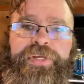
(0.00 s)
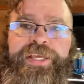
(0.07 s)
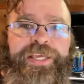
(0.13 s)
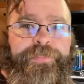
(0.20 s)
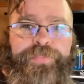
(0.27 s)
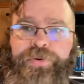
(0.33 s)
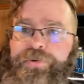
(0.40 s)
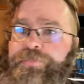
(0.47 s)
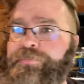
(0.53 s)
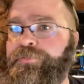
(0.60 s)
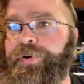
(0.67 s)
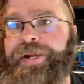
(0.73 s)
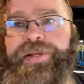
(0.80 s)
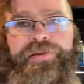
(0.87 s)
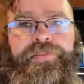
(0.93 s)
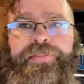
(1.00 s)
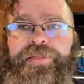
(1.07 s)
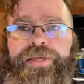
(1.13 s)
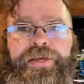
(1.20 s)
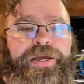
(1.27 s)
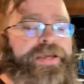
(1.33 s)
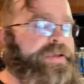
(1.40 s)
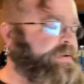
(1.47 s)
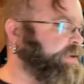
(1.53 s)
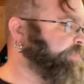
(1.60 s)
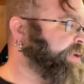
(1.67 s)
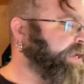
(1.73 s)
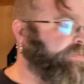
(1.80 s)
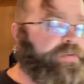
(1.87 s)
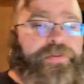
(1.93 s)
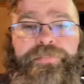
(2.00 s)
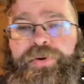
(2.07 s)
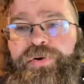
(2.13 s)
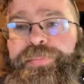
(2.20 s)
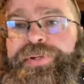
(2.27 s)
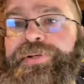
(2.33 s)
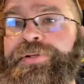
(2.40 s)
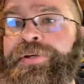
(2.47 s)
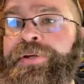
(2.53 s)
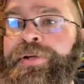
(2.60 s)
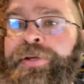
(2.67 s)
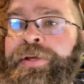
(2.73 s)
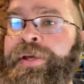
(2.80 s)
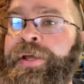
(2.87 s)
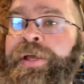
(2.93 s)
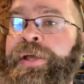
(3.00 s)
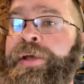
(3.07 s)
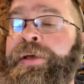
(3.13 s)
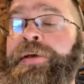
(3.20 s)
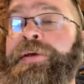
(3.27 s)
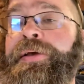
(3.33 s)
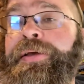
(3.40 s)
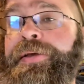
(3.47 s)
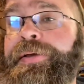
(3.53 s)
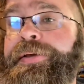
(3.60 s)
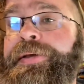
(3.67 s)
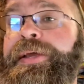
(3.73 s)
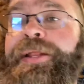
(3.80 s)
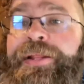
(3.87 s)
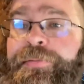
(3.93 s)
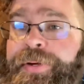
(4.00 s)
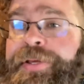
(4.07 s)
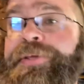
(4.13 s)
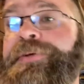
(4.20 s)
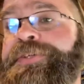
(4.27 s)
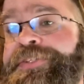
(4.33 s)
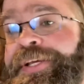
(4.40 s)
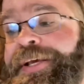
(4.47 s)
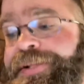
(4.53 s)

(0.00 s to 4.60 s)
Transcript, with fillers: keeper ring thing. I, I'm having a moment. Anyway, you'll see